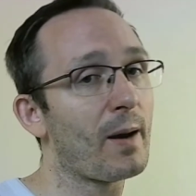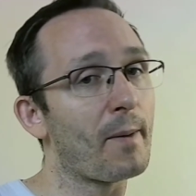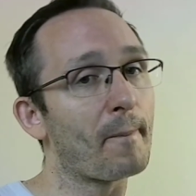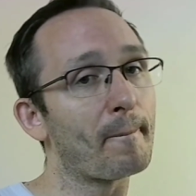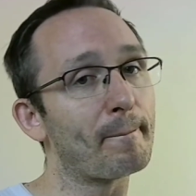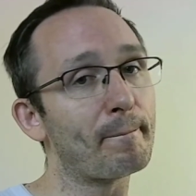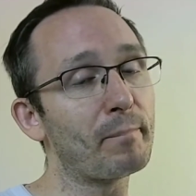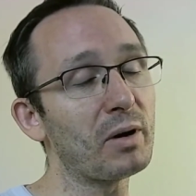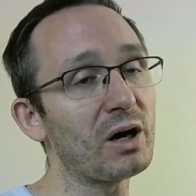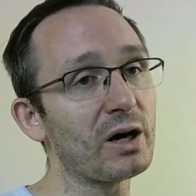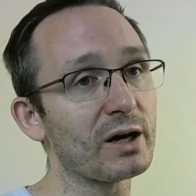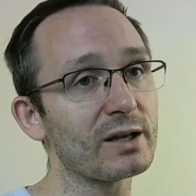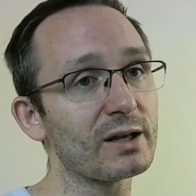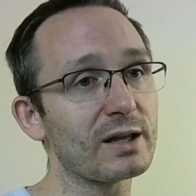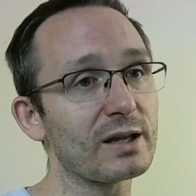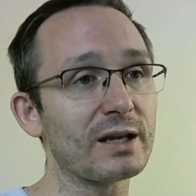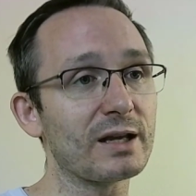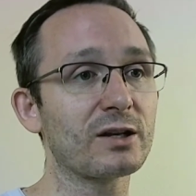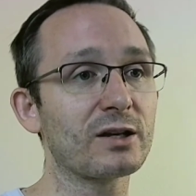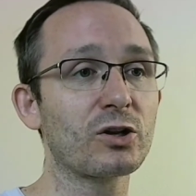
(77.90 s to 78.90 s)
but
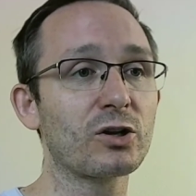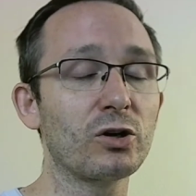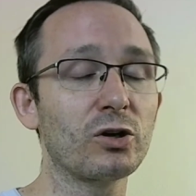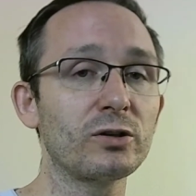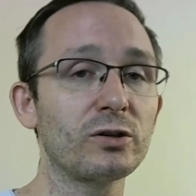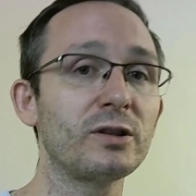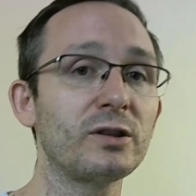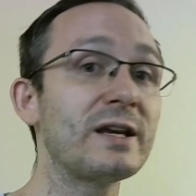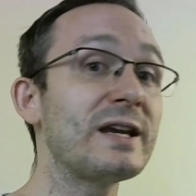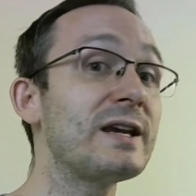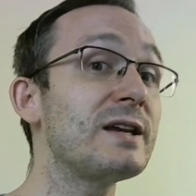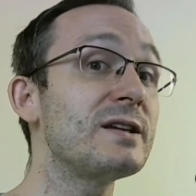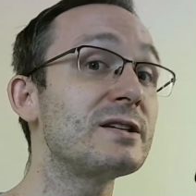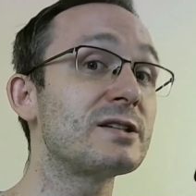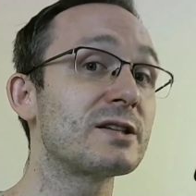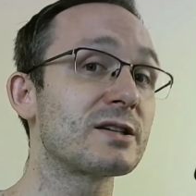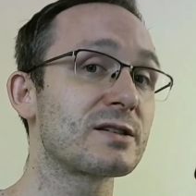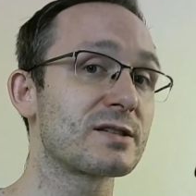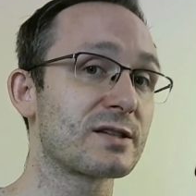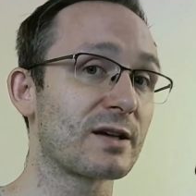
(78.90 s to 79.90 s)
it could lead
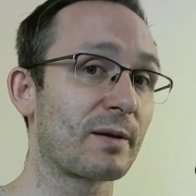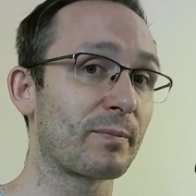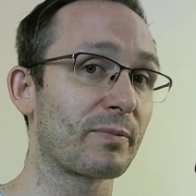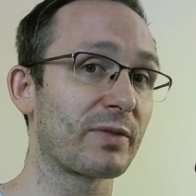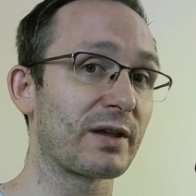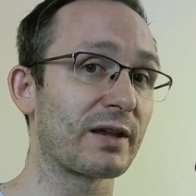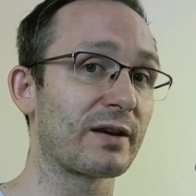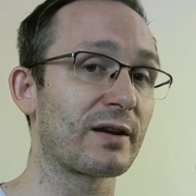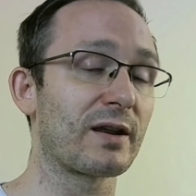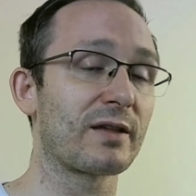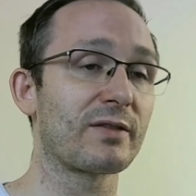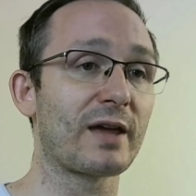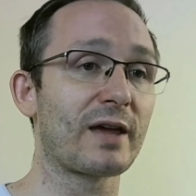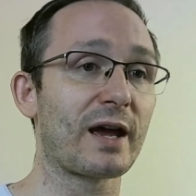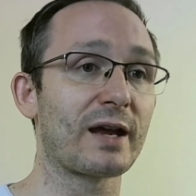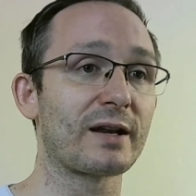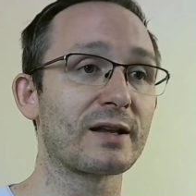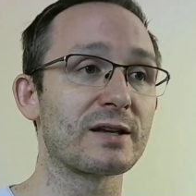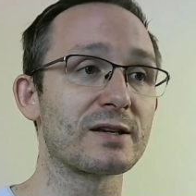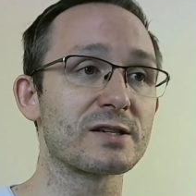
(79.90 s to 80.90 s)
to something
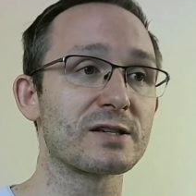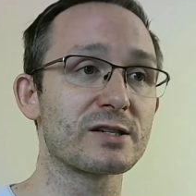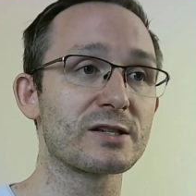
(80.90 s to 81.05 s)
that is